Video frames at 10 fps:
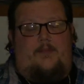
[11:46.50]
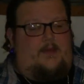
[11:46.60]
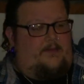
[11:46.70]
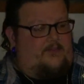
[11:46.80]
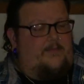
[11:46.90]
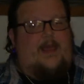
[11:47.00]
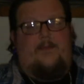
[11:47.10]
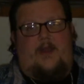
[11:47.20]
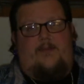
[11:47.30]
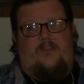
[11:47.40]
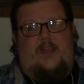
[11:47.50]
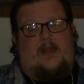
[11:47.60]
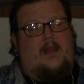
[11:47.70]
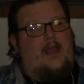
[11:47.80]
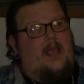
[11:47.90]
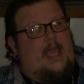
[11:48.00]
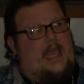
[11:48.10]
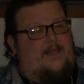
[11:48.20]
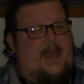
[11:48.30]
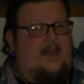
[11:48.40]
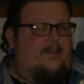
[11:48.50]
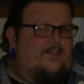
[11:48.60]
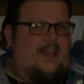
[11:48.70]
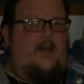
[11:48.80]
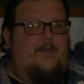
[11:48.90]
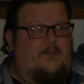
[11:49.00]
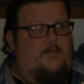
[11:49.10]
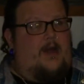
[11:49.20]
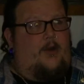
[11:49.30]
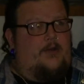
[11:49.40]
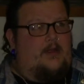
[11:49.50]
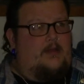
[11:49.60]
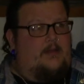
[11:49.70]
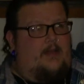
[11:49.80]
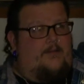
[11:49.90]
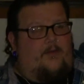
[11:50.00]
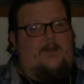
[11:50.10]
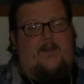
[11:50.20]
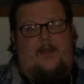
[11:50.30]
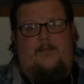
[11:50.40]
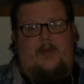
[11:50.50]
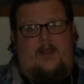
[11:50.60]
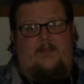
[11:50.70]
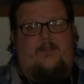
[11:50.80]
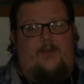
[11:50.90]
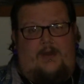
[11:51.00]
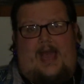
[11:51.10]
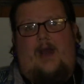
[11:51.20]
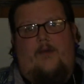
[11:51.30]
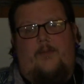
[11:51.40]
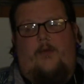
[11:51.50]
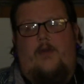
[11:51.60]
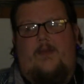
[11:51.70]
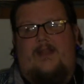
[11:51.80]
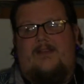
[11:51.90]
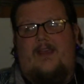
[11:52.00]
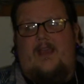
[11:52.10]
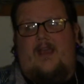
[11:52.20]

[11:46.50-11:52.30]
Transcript: the sleep apnea machine. And that itself is about a 45 minute to an hour appointment.